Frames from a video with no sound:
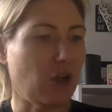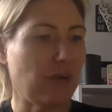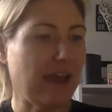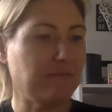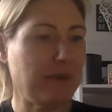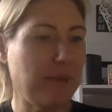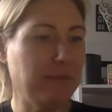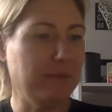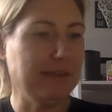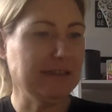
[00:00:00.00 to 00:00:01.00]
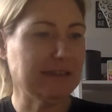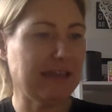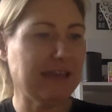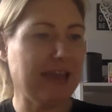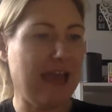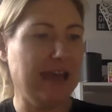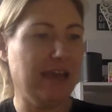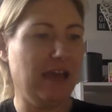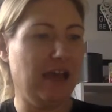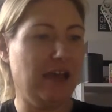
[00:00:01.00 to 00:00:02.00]
We have peppermint.
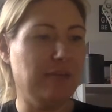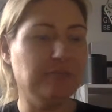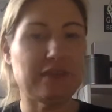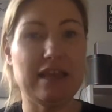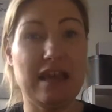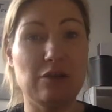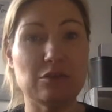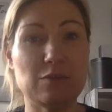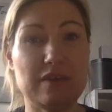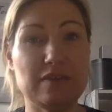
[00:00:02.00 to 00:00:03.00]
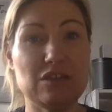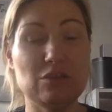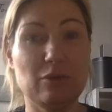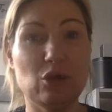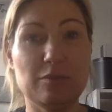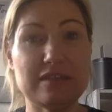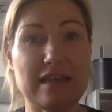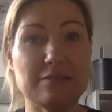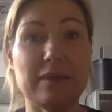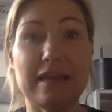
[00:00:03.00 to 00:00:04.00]
Again, it helps with stomach
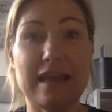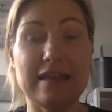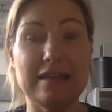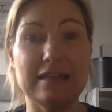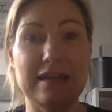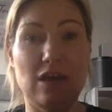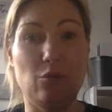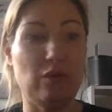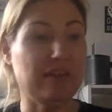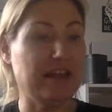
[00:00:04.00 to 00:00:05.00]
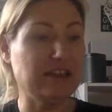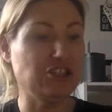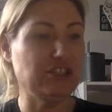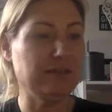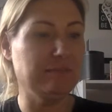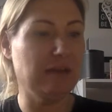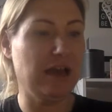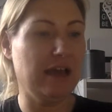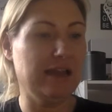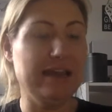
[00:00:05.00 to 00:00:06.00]
upsets, but again it can help with an energy
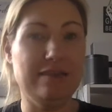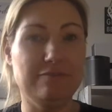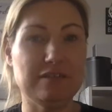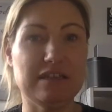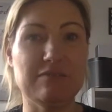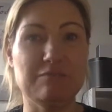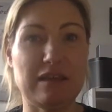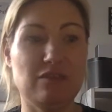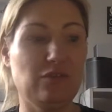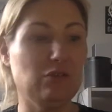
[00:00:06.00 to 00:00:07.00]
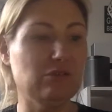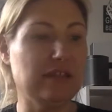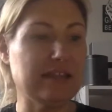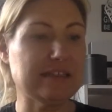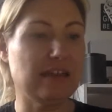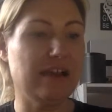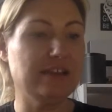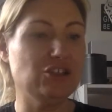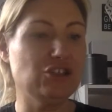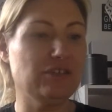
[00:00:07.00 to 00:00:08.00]
lift. It can make you feel less
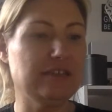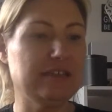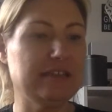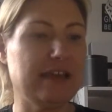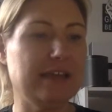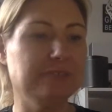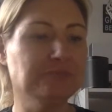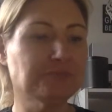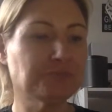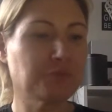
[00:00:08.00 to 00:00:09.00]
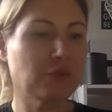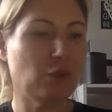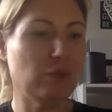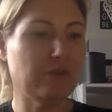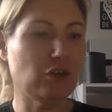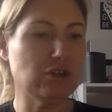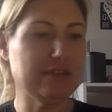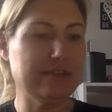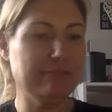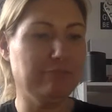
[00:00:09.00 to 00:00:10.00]
tired during the day. We've got
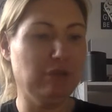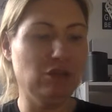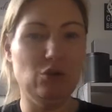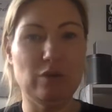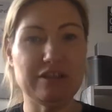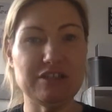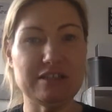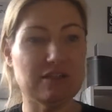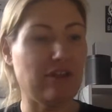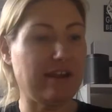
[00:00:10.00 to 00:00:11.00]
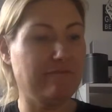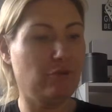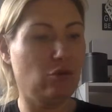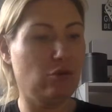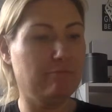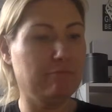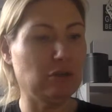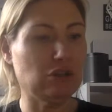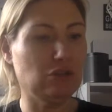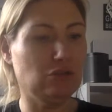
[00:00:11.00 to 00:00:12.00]
deep blue, which is great for
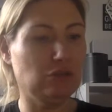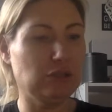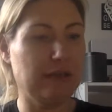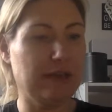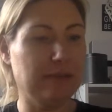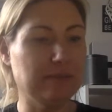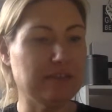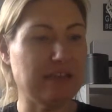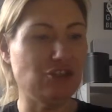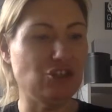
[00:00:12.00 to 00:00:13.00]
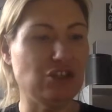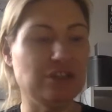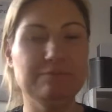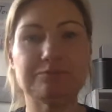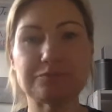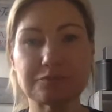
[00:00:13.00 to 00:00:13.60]
muscle tension.